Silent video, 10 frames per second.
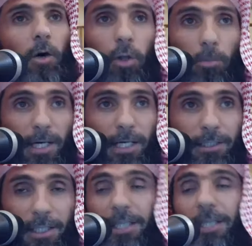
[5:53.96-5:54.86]

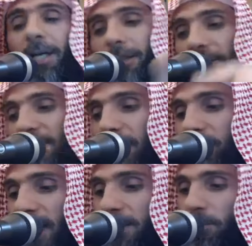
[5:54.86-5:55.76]
Almighty and the same
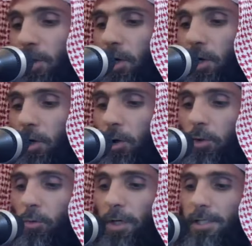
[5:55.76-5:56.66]
time
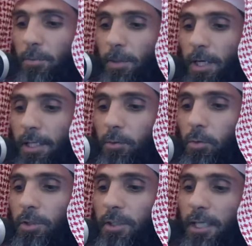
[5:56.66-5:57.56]
all wise subhanahu
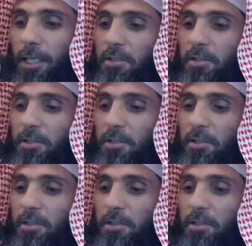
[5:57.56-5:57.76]
wa ta'ala.